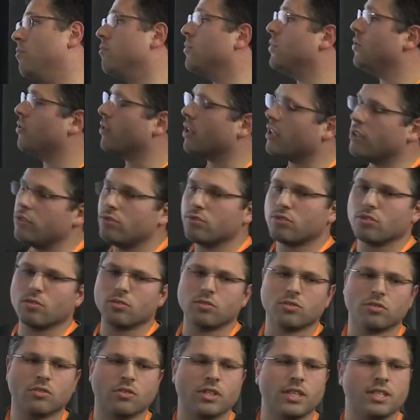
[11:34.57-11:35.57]
You can use
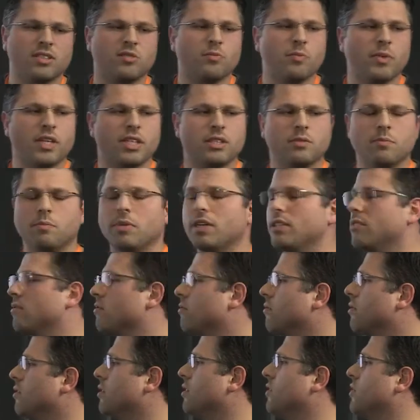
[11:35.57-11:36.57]
also namespace, but
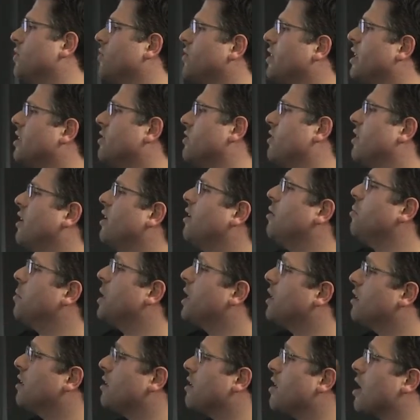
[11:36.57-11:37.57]
this doesn't really
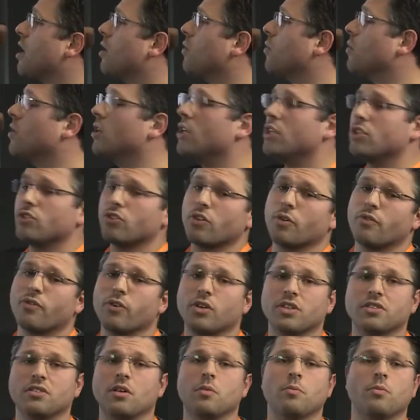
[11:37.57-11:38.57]
matter now. So for
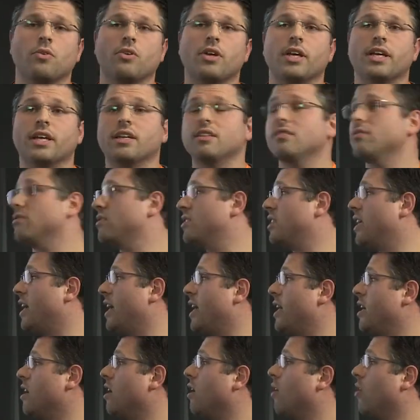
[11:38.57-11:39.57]
example, I can
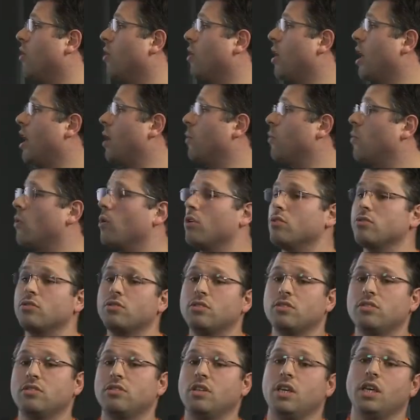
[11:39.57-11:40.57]
say, oh, I want
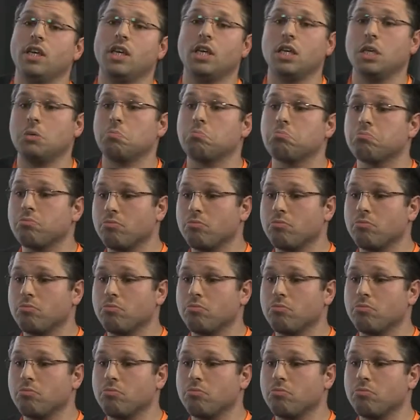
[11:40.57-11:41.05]
the